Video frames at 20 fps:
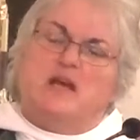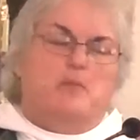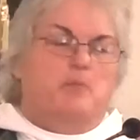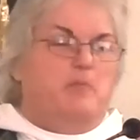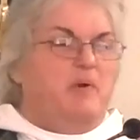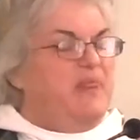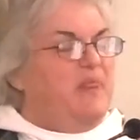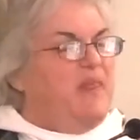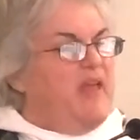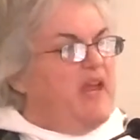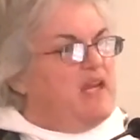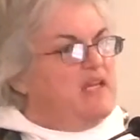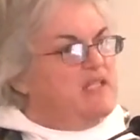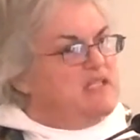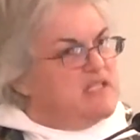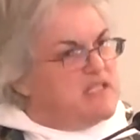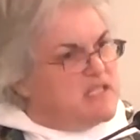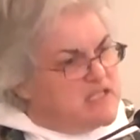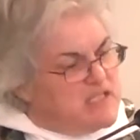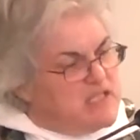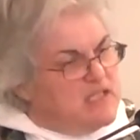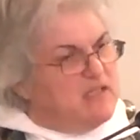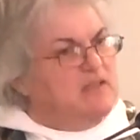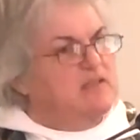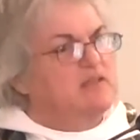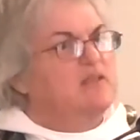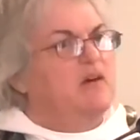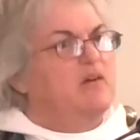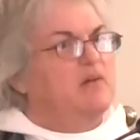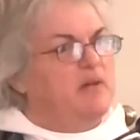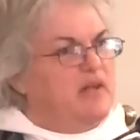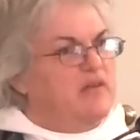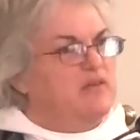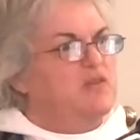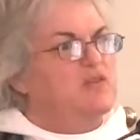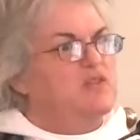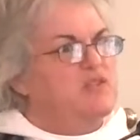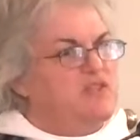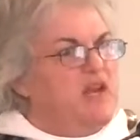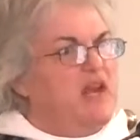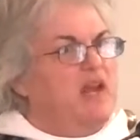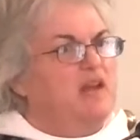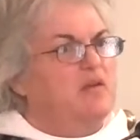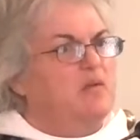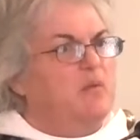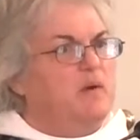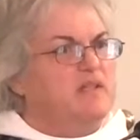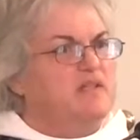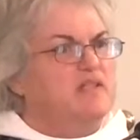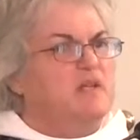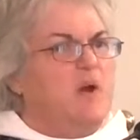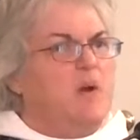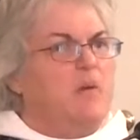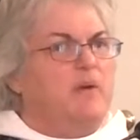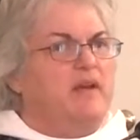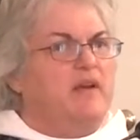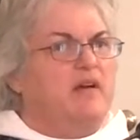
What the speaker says: but they still don't understand what's going